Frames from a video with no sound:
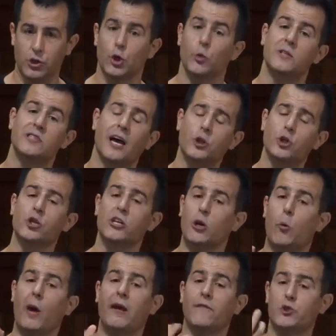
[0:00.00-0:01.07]
So it's actually a
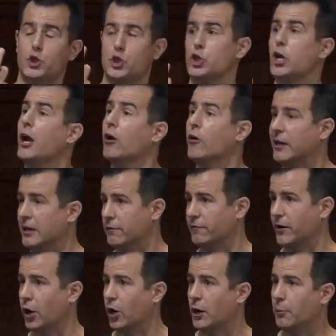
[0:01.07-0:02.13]
way of sharing a
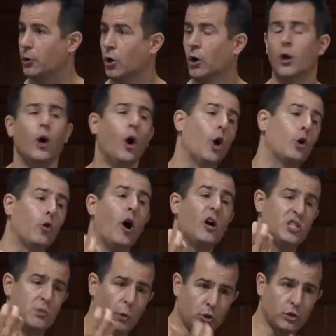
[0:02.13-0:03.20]
variable
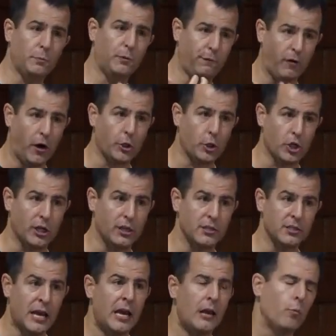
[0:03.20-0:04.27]
across multiple
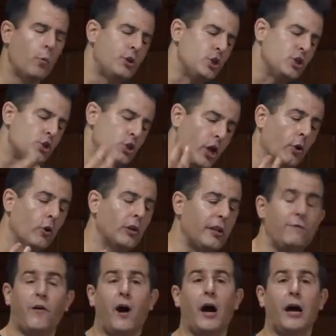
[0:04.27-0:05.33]
functions, which is
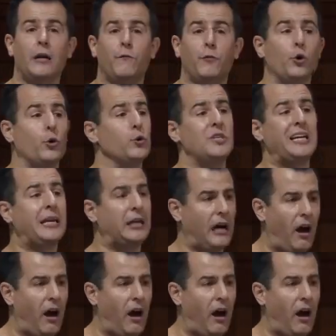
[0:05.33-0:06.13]
generally fine if you're using a